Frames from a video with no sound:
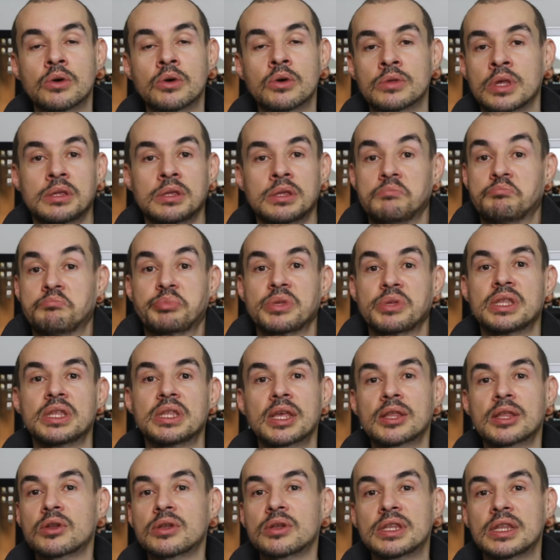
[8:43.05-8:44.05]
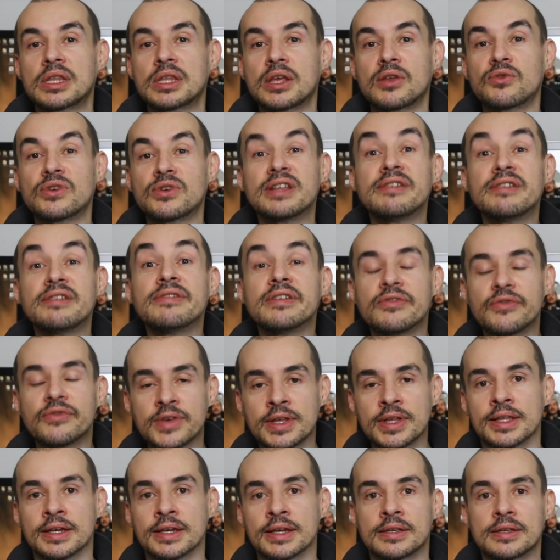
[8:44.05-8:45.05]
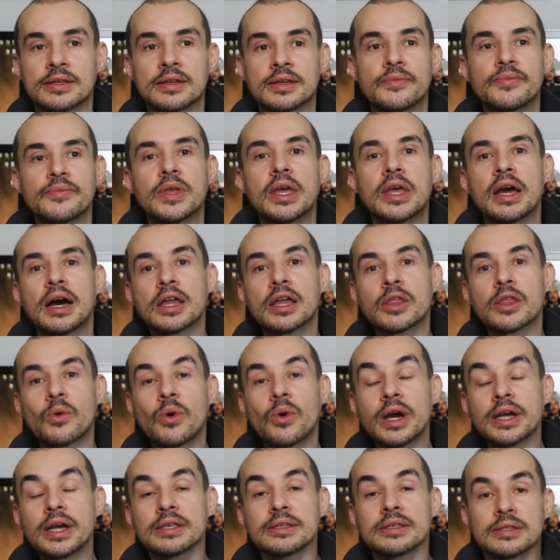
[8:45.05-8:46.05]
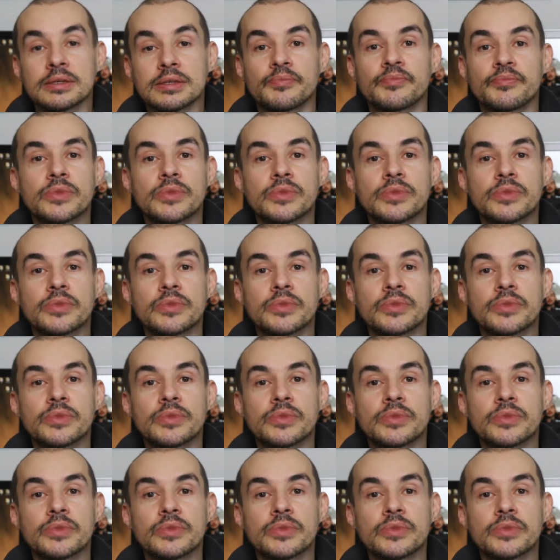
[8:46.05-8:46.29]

They don't even feel it. Otherwise,